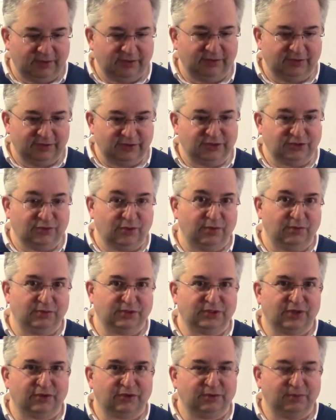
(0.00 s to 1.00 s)
the story was
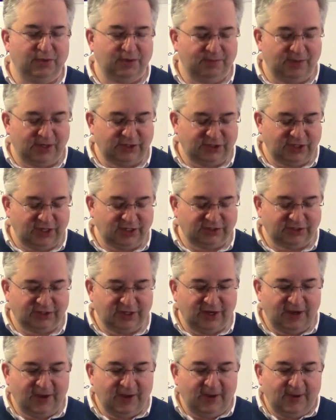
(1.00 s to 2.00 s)
told to me about chess.
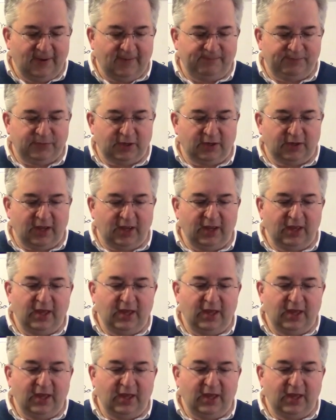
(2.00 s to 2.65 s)
Okay?